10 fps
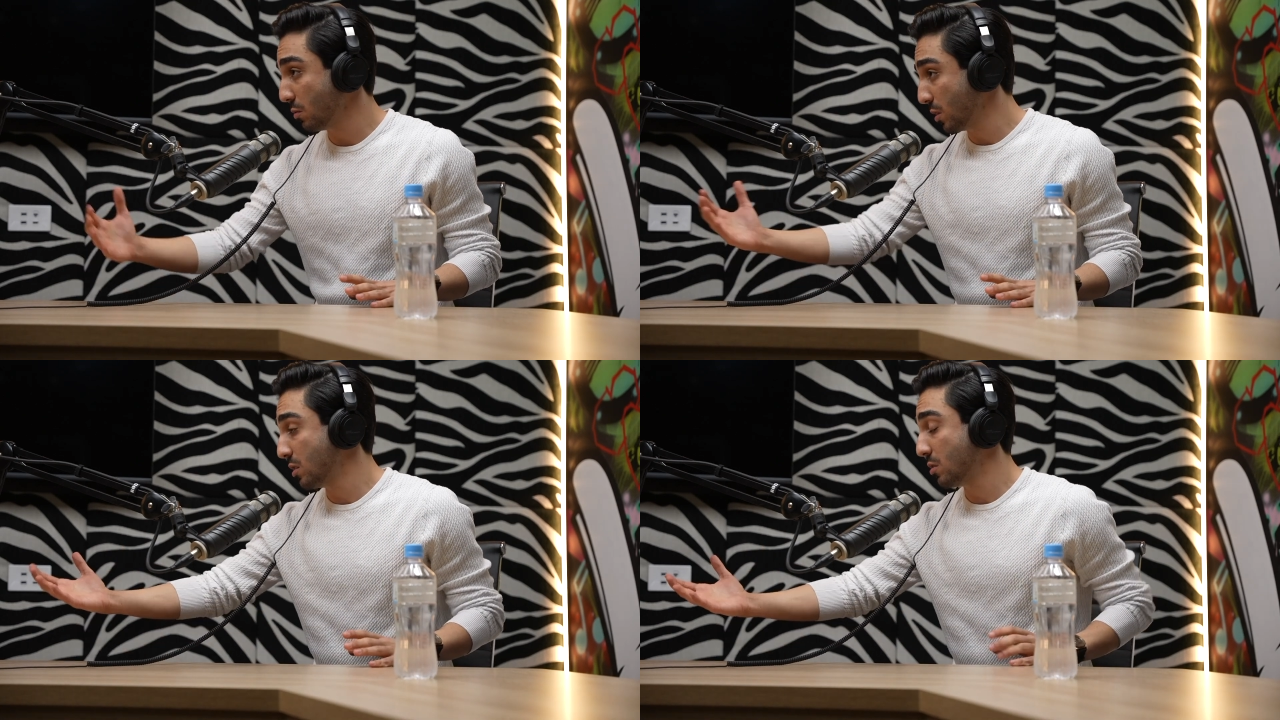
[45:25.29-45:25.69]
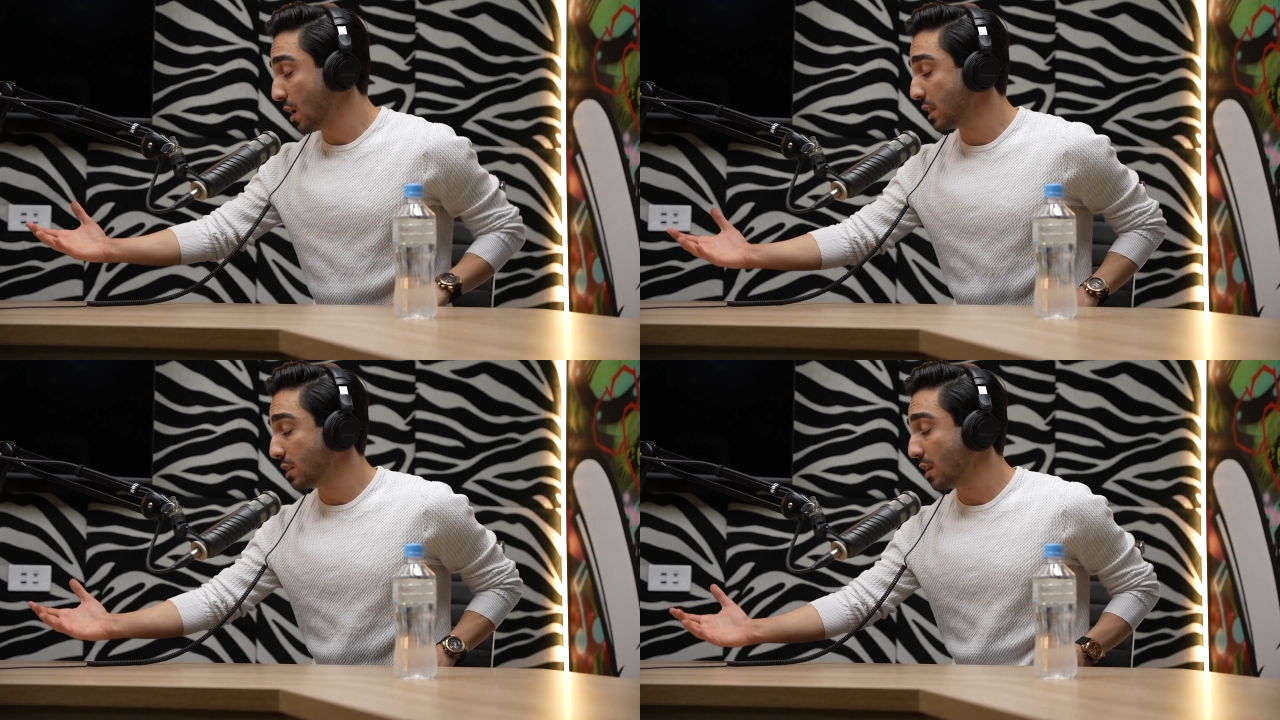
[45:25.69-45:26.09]
with a
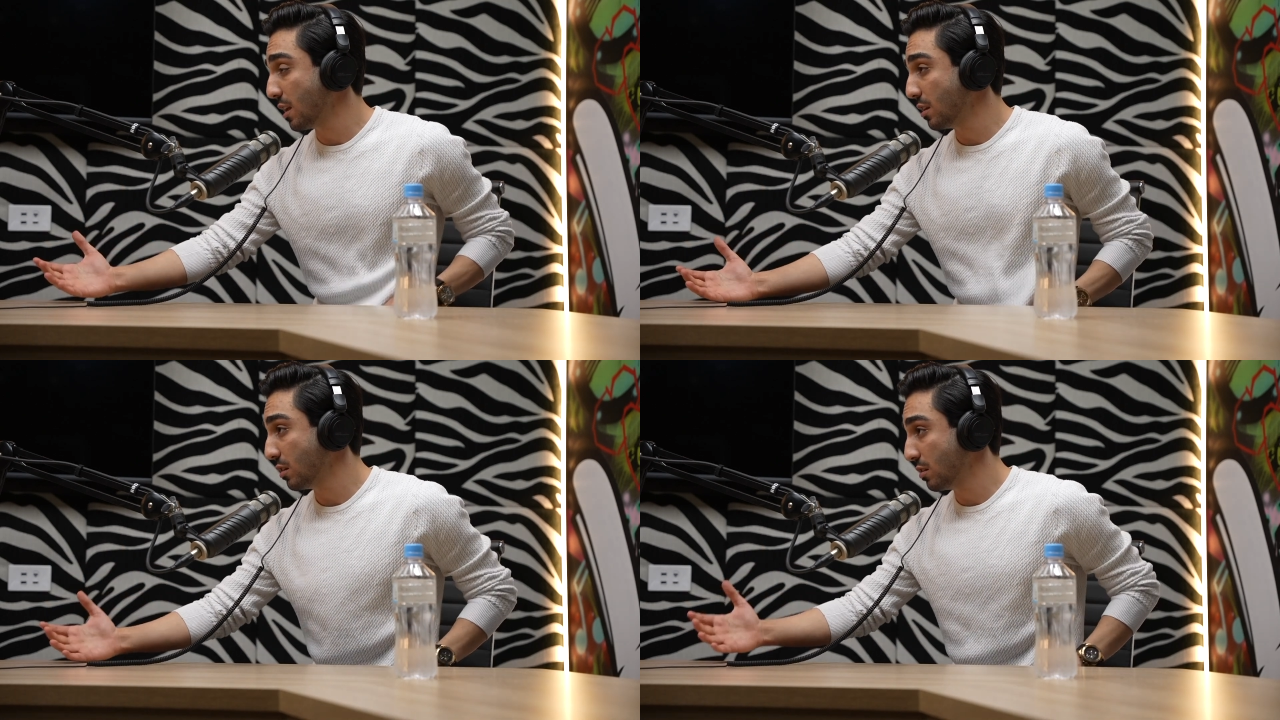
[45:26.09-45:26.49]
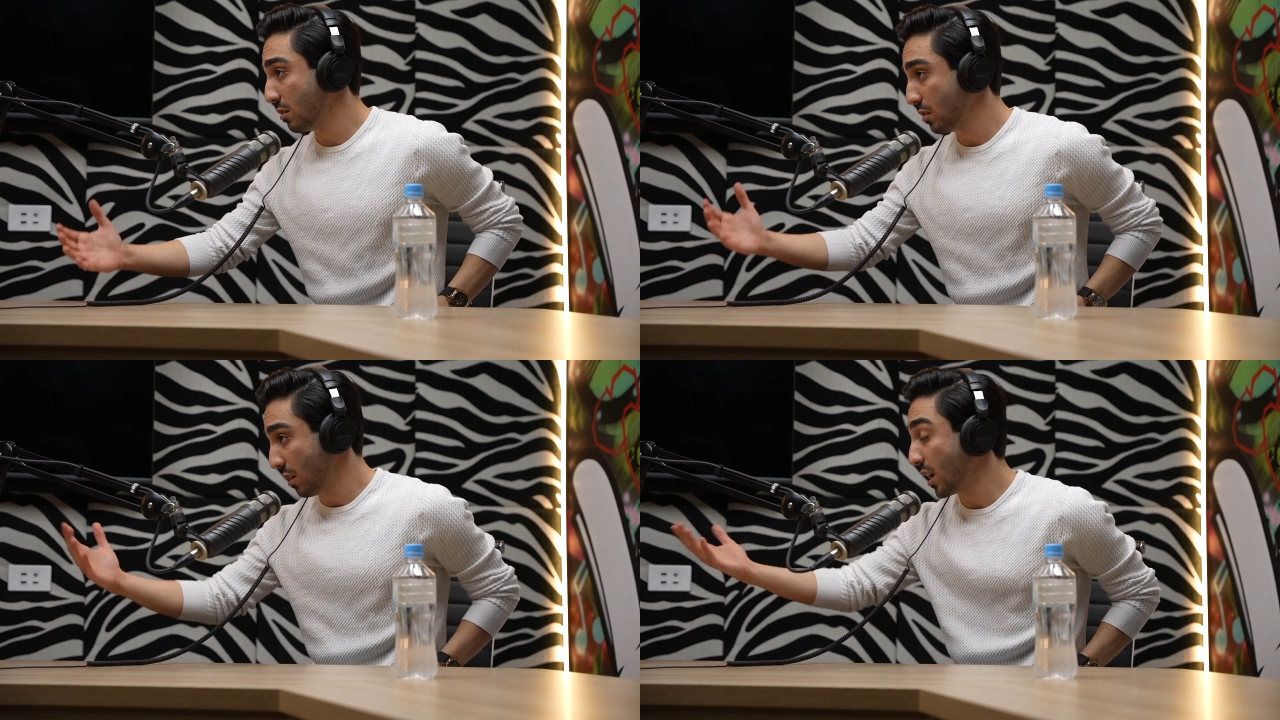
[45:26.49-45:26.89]
director that
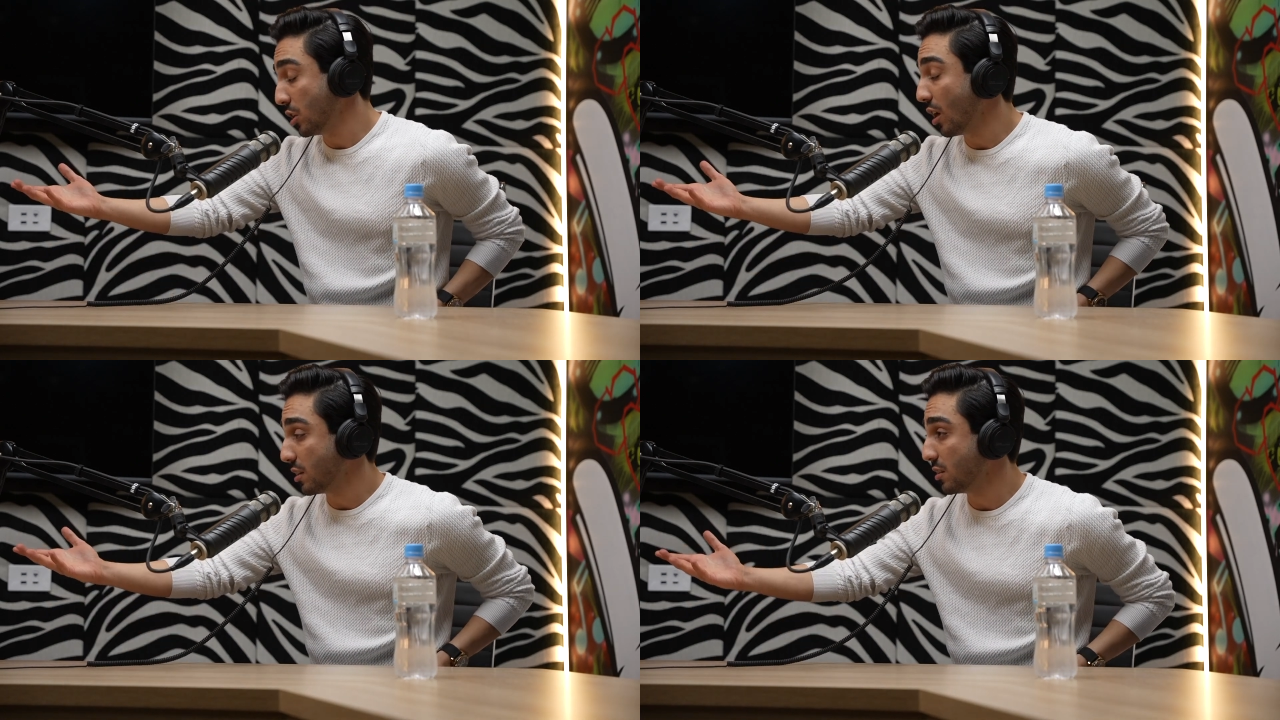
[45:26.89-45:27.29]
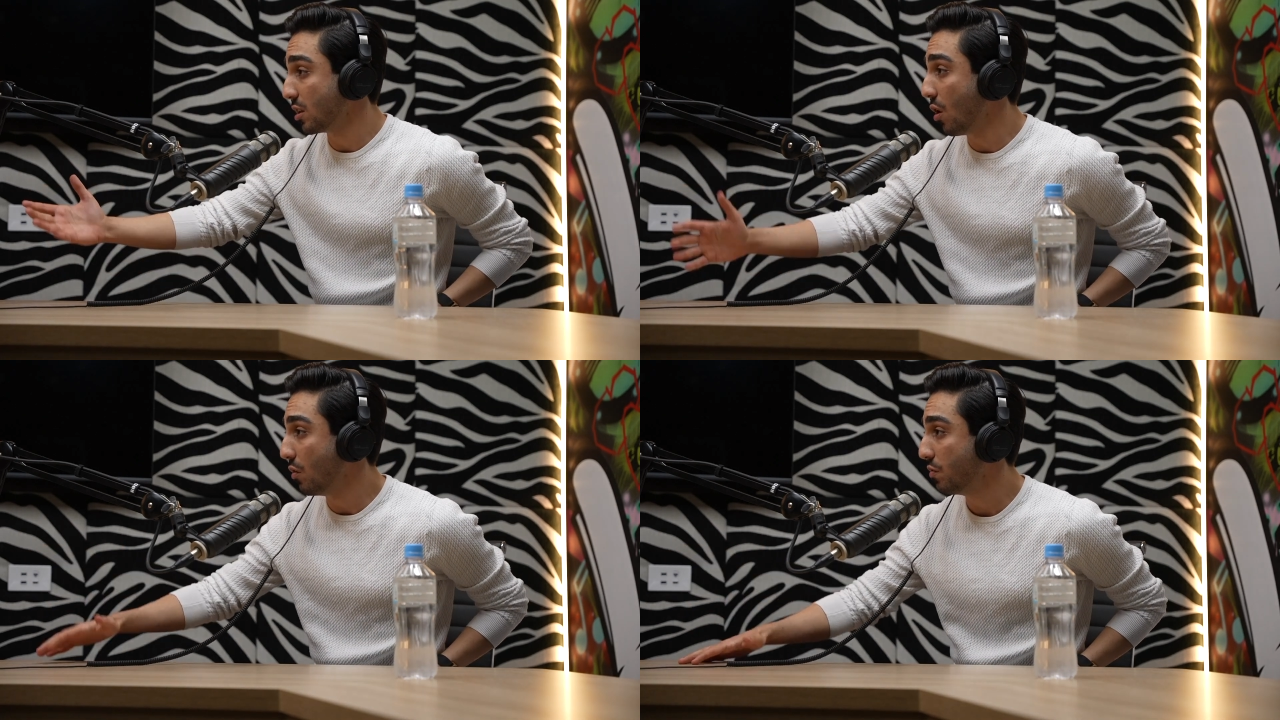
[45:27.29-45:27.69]
like
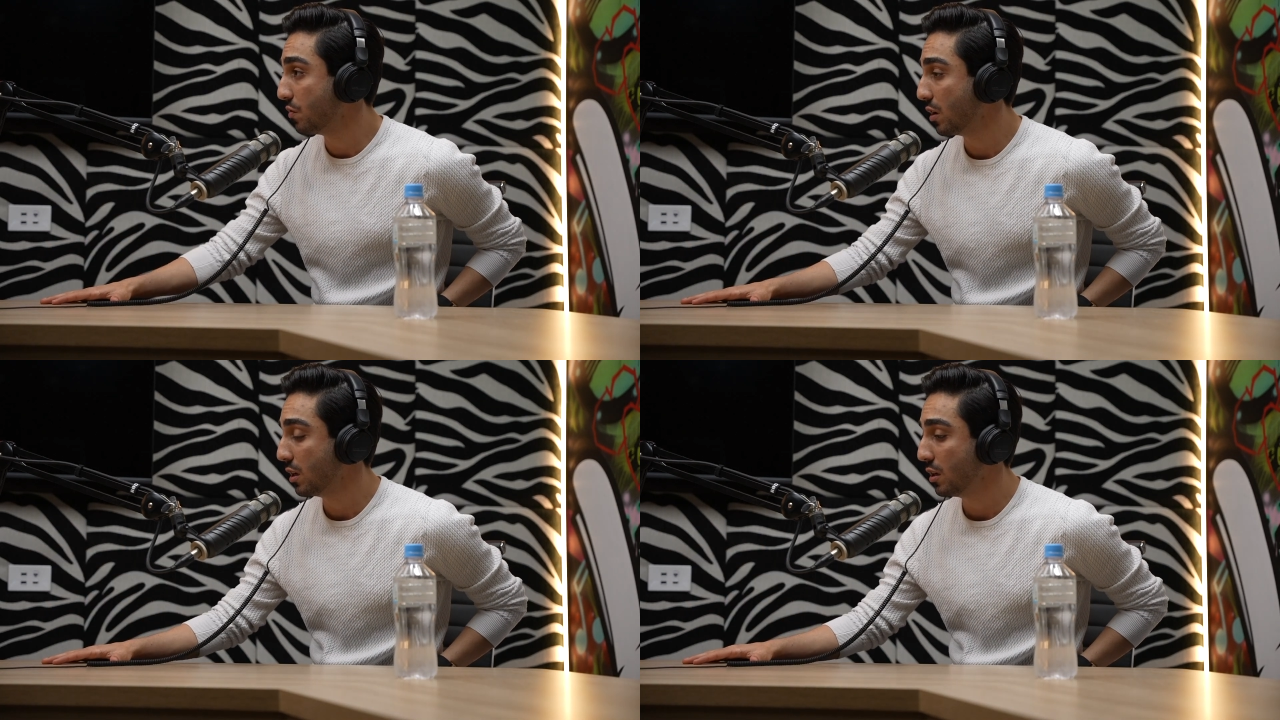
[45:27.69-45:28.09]
yourself,